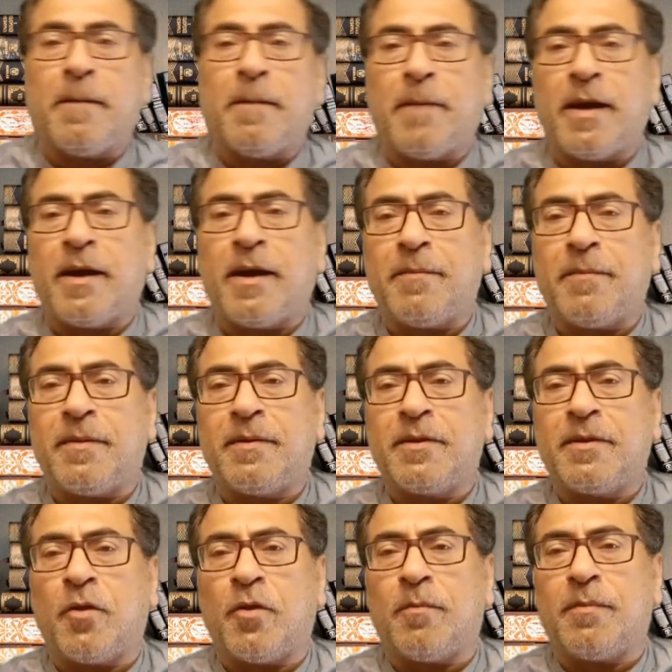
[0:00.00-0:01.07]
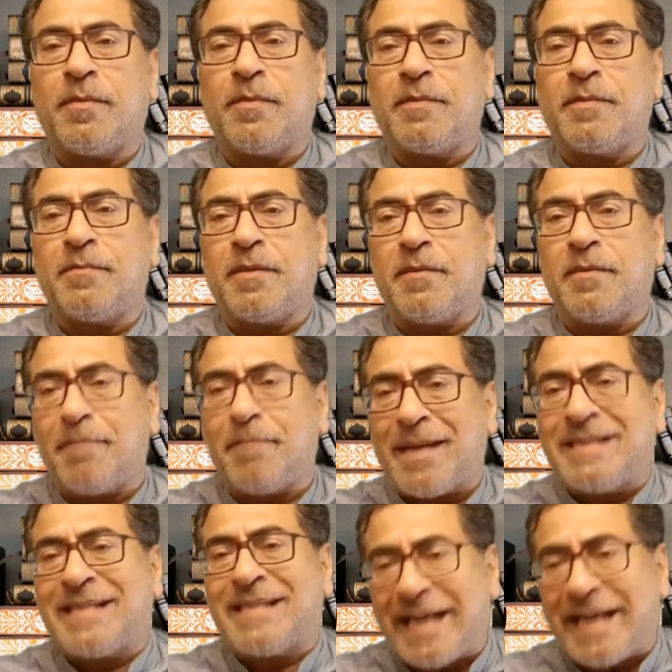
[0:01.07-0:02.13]

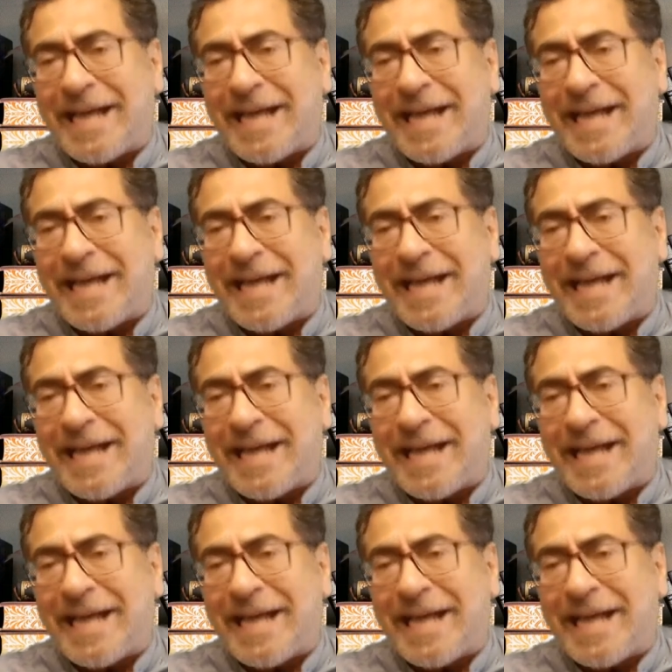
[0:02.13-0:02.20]
mental